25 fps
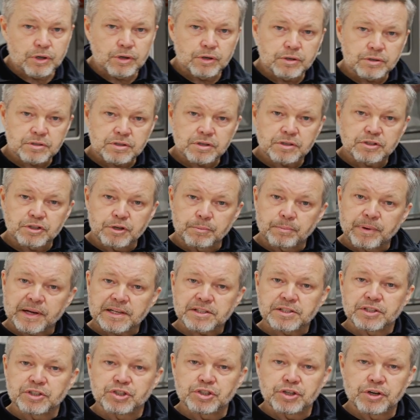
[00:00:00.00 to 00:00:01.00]
for the whole of the
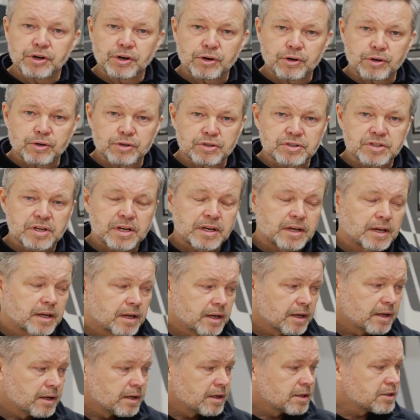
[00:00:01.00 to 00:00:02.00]
camper van, for
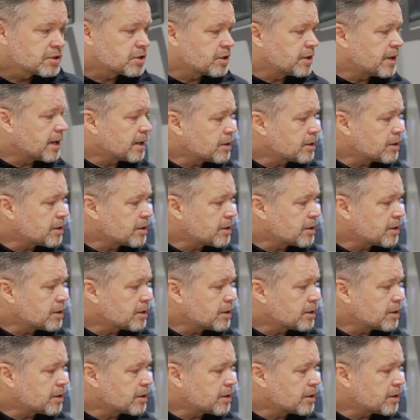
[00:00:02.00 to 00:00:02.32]
all the vulnerable